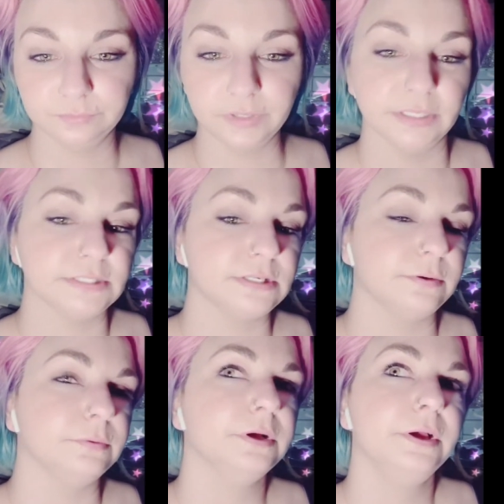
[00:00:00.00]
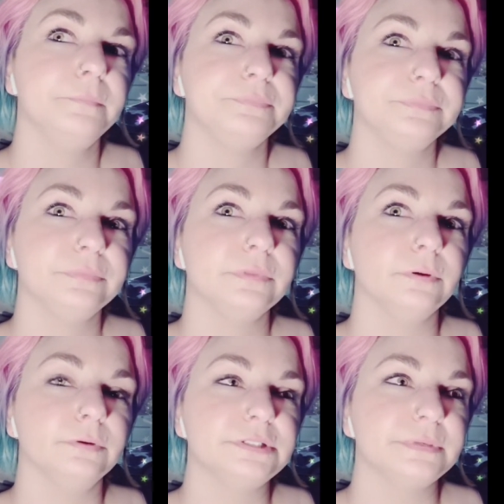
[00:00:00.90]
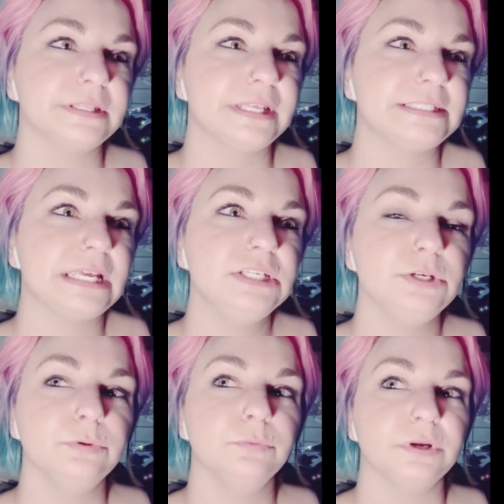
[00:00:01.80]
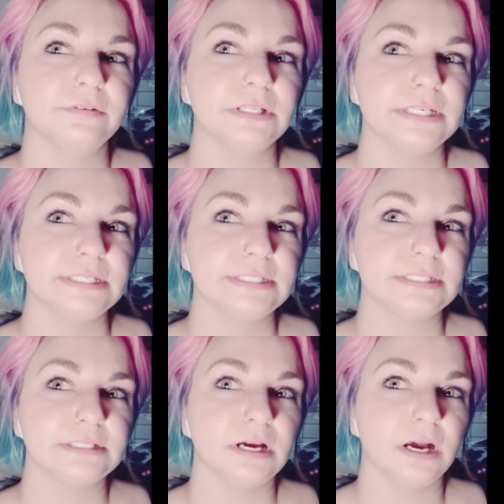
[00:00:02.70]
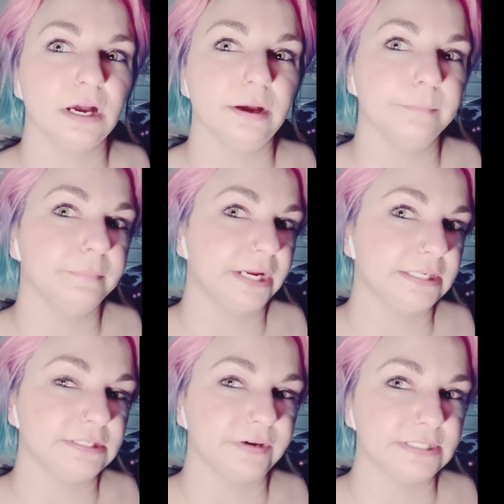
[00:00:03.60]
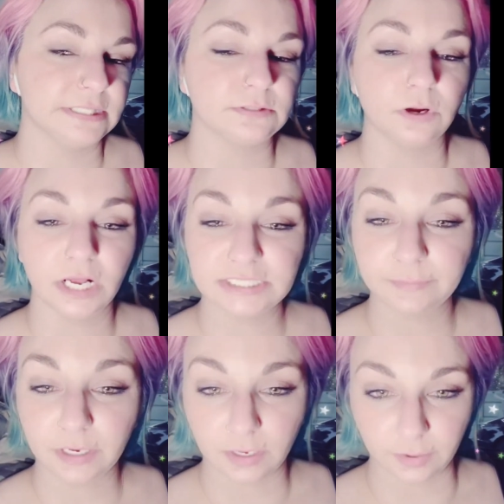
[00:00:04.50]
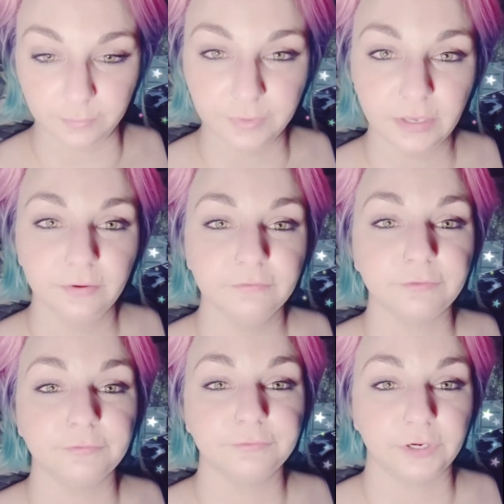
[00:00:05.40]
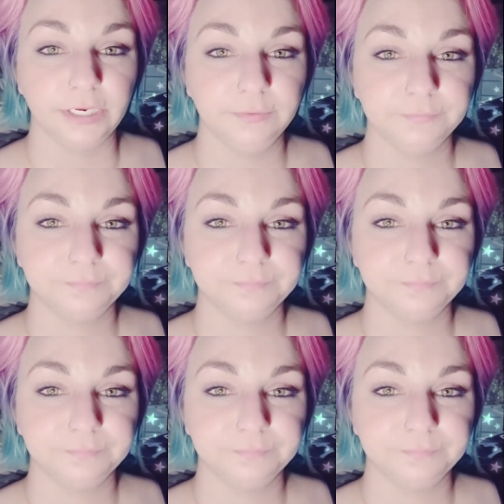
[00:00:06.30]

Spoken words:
And so ultimately they send you one of these mining devices or hotspot hub for free.